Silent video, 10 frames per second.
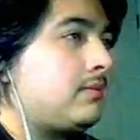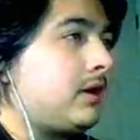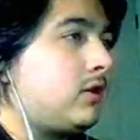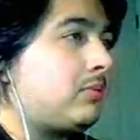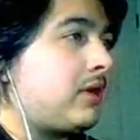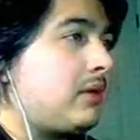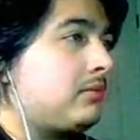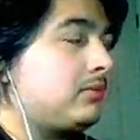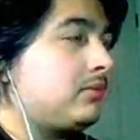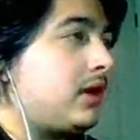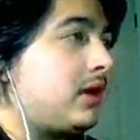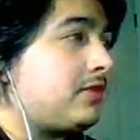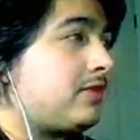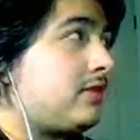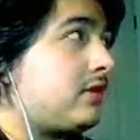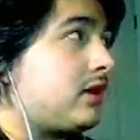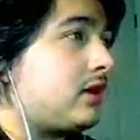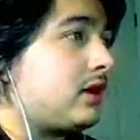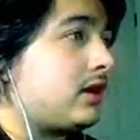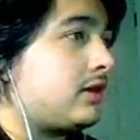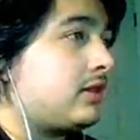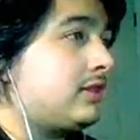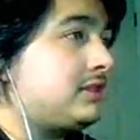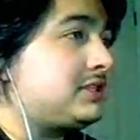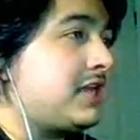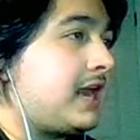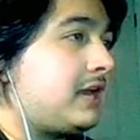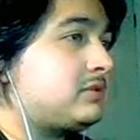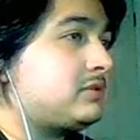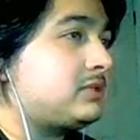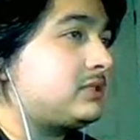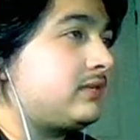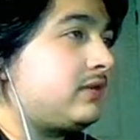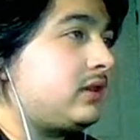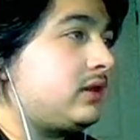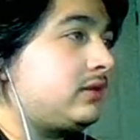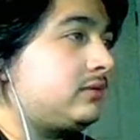my whole problem with uh, this game specifically,